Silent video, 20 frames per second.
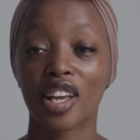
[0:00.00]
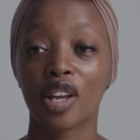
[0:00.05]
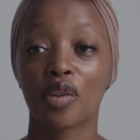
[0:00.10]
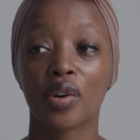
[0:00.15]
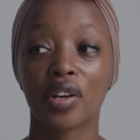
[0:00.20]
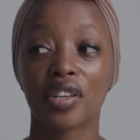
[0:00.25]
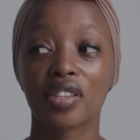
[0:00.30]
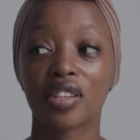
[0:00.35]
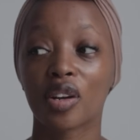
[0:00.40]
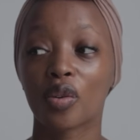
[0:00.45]
It
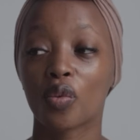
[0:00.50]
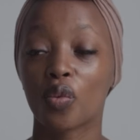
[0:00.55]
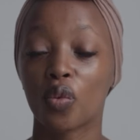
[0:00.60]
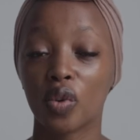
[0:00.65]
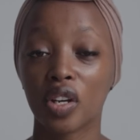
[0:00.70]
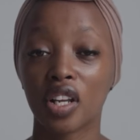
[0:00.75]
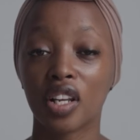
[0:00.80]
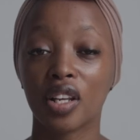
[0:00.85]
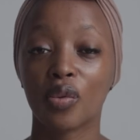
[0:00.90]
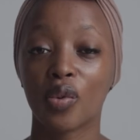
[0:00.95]
was a
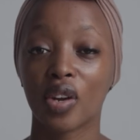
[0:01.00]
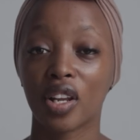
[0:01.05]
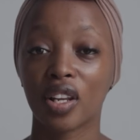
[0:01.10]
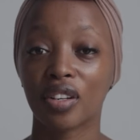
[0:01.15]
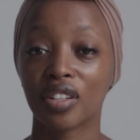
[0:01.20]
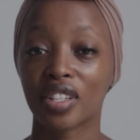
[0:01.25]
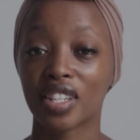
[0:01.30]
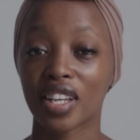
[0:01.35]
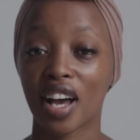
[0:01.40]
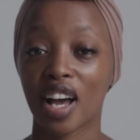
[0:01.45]
really, really
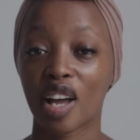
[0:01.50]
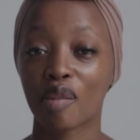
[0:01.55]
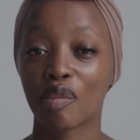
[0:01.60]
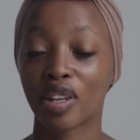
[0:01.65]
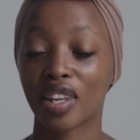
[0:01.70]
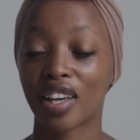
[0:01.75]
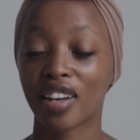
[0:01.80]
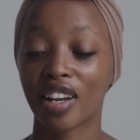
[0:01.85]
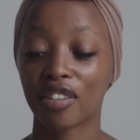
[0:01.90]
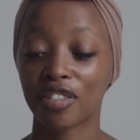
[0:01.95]
good time.
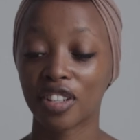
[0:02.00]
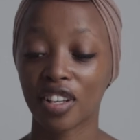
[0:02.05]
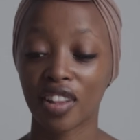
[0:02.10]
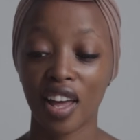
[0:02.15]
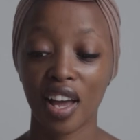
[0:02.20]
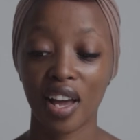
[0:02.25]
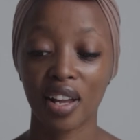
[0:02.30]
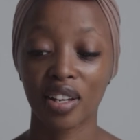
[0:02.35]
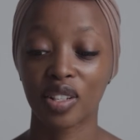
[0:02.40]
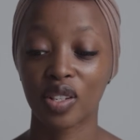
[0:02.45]
And then after
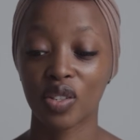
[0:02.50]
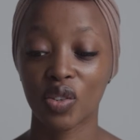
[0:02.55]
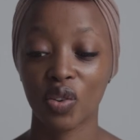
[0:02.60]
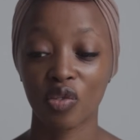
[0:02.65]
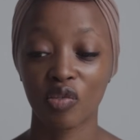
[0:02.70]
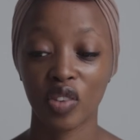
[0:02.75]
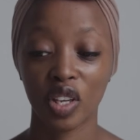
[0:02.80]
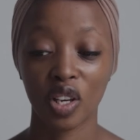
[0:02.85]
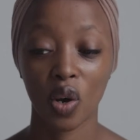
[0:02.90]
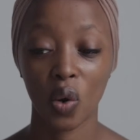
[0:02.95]
that, he
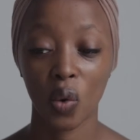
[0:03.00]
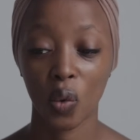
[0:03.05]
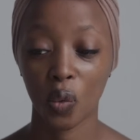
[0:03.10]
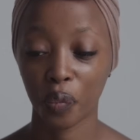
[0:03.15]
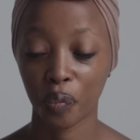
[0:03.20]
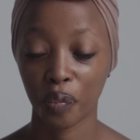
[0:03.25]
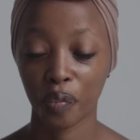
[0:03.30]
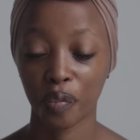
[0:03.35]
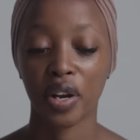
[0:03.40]
drove me home.